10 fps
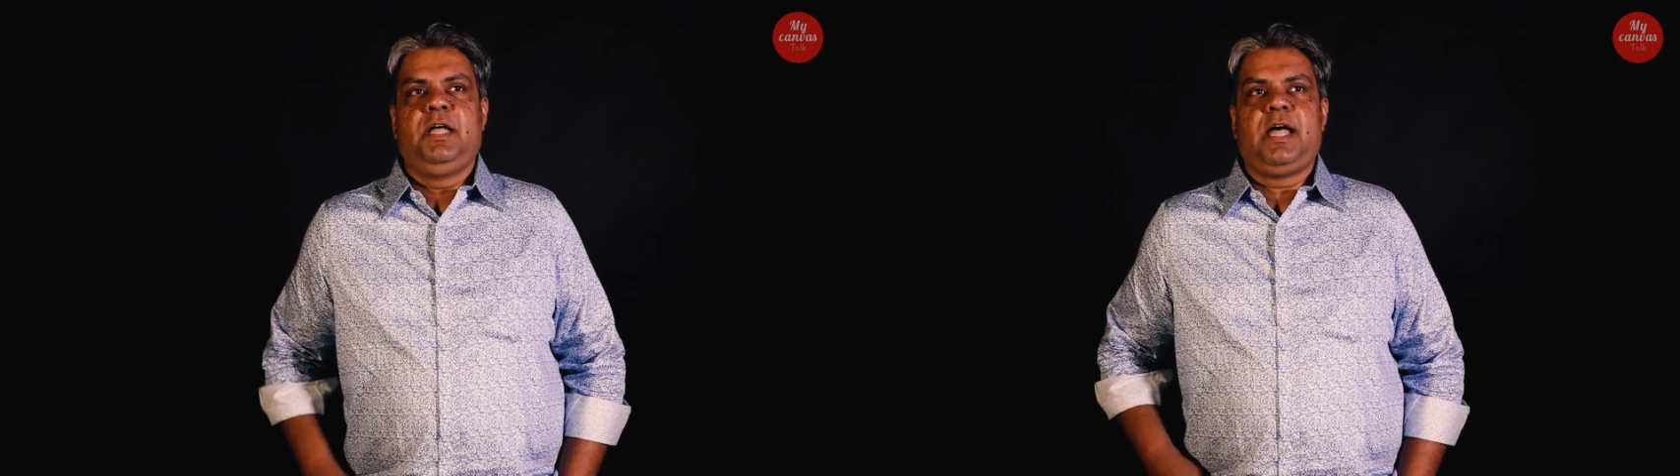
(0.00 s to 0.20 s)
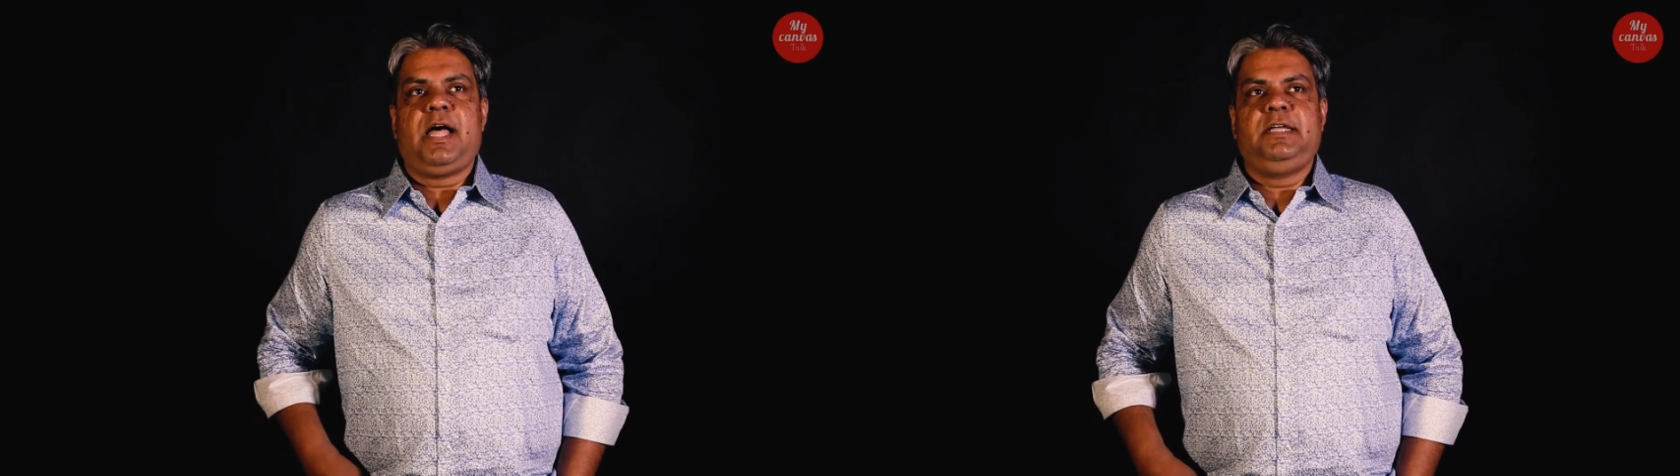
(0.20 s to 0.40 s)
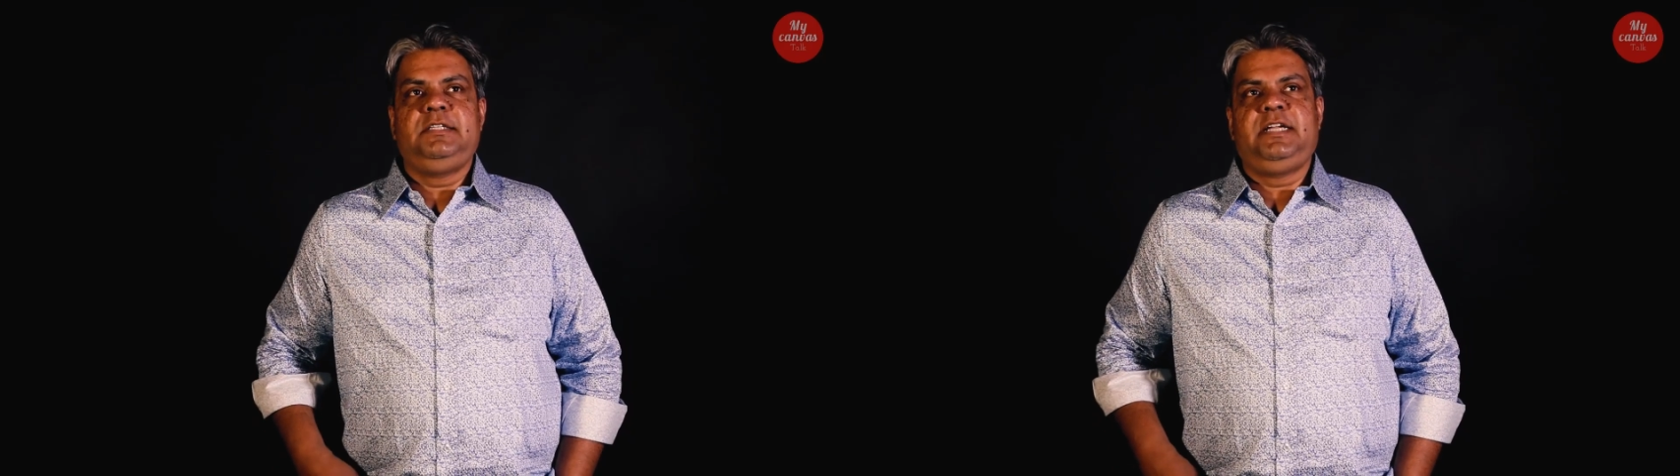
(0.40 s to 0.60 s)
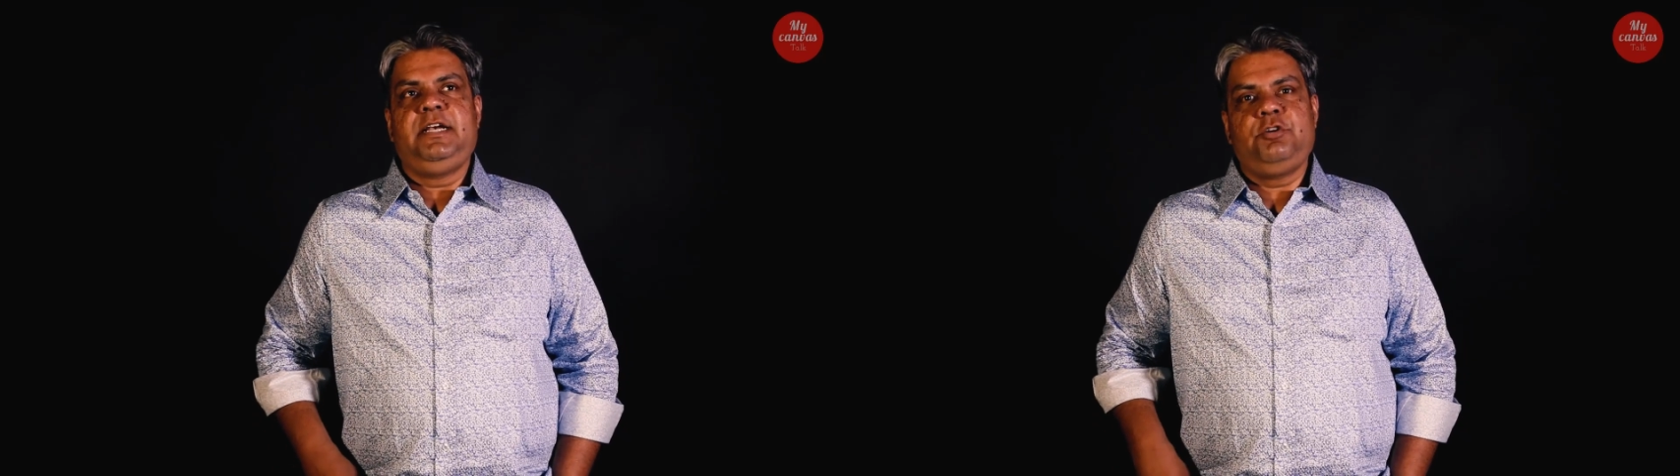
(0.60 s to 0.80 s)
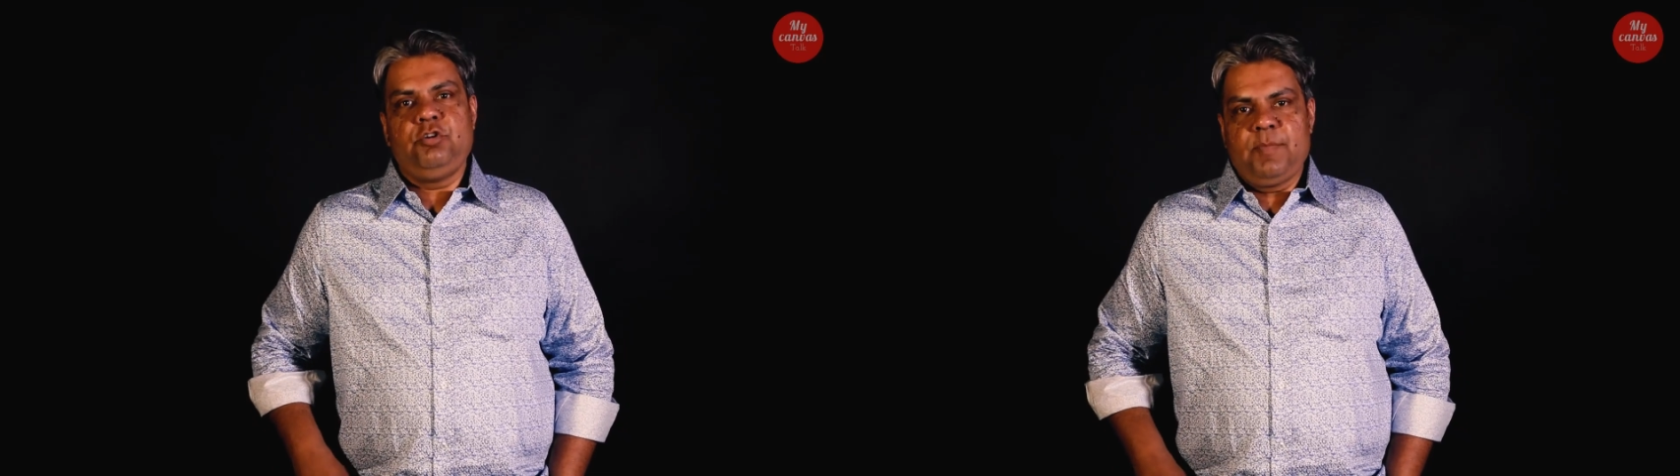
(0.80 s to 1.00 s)
I
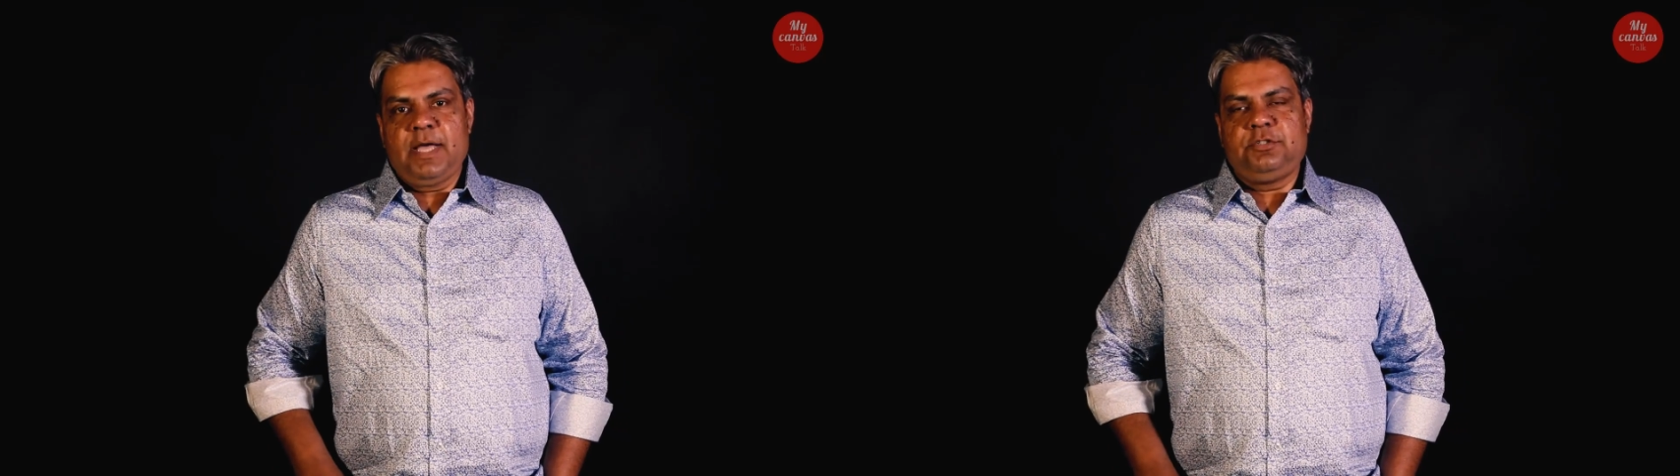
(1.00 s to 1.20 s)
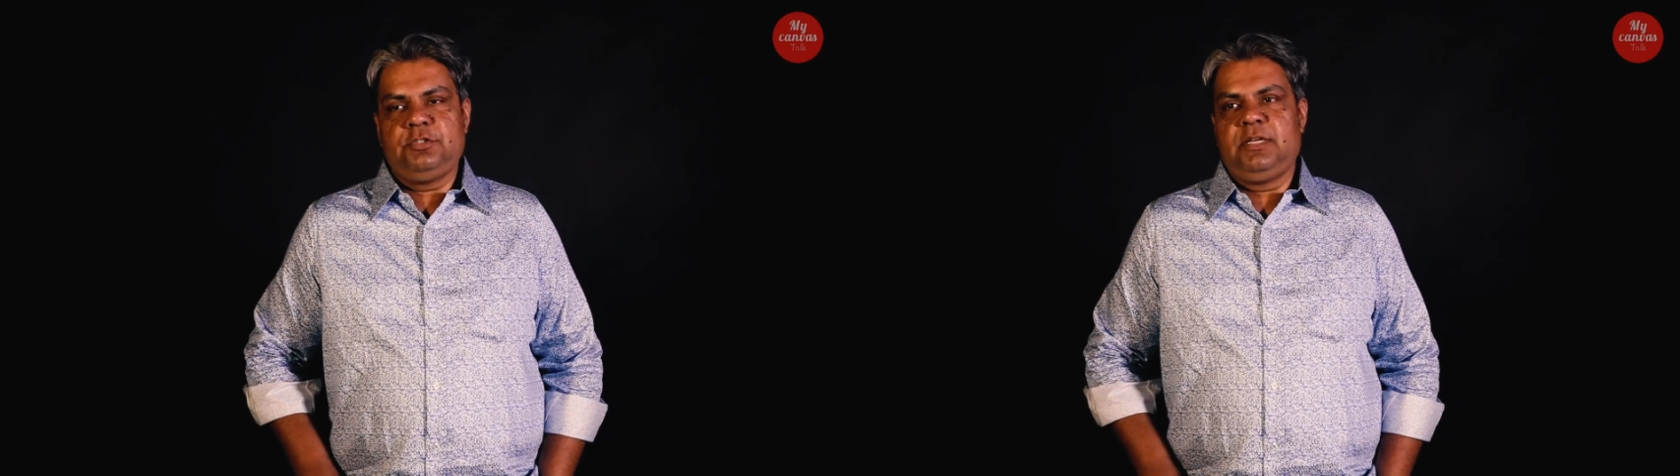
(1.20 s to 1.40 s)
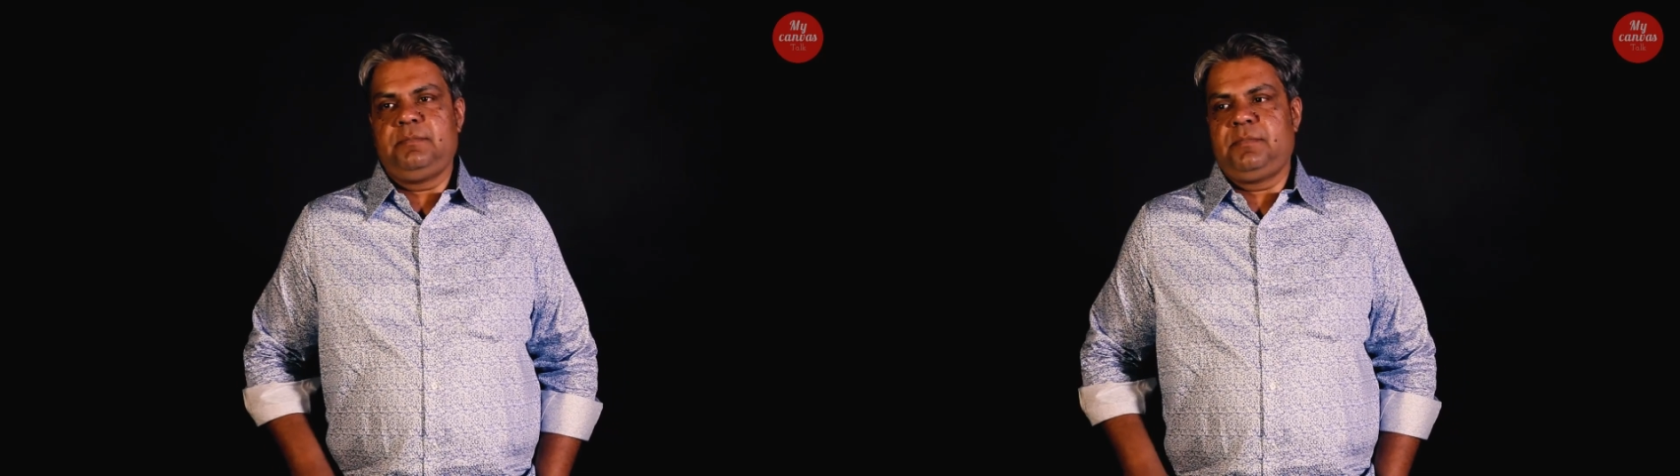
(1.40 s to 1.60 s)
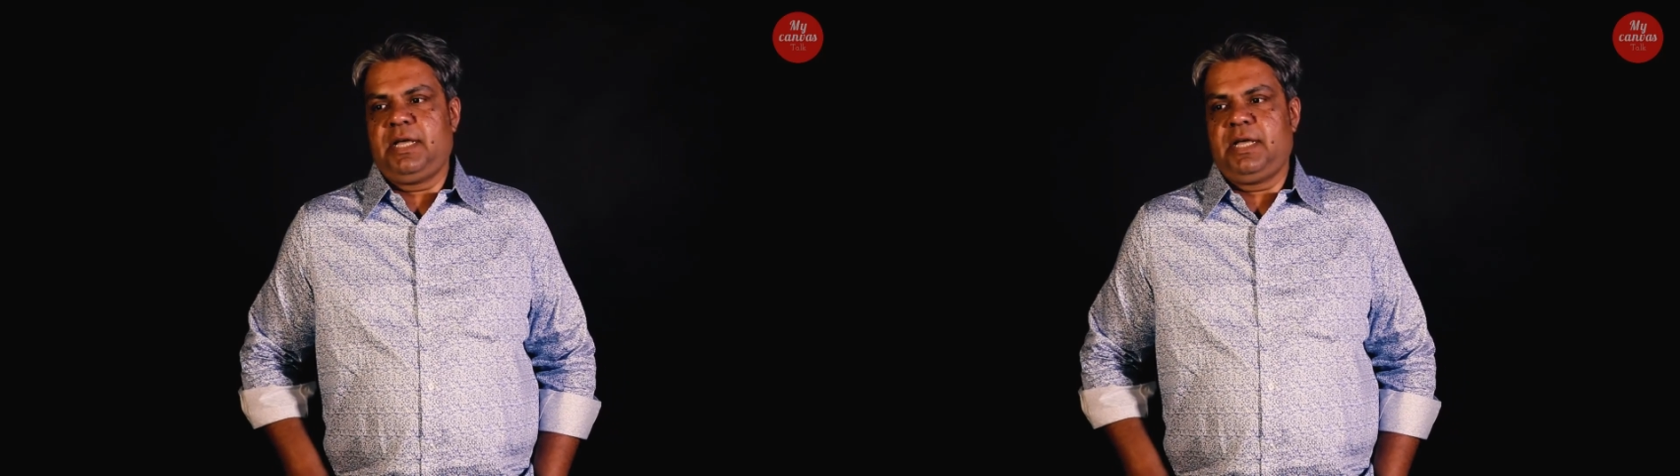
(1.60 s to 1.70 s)
tend to go back to them